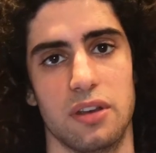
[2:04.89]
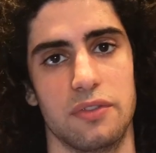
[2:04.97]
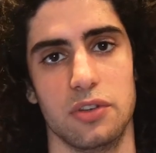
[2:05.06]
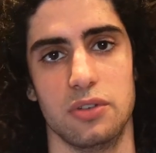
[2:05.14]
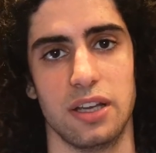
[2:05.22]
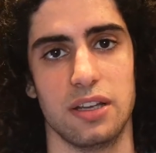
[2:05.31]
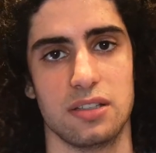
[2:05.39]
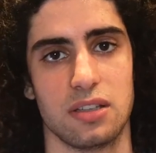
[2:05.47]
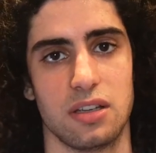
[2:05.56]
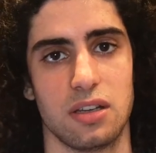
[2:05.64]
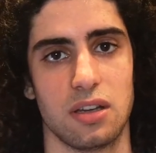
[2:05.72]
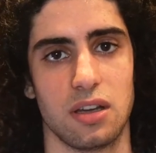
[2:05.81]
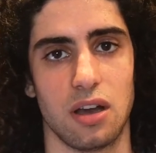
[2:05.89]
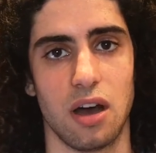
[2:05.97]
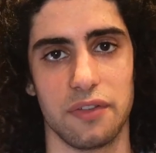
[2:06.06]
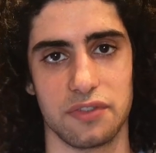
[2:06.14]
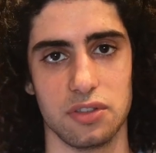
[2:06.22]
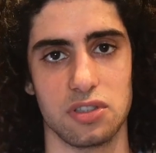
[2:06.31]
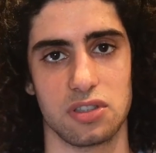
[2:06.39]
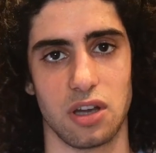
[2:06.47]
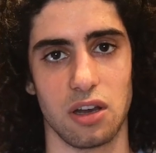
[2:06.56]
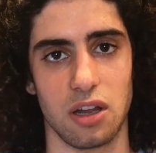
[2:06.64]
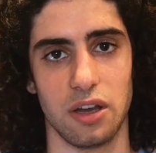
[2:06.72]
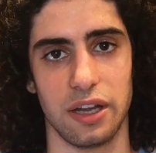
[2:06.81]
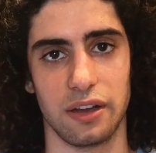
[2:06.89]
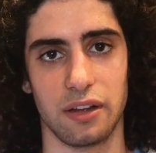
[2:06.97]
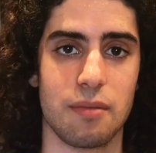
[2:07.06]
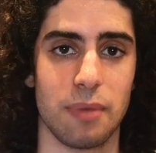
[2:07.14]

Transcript: a few days after you start learning.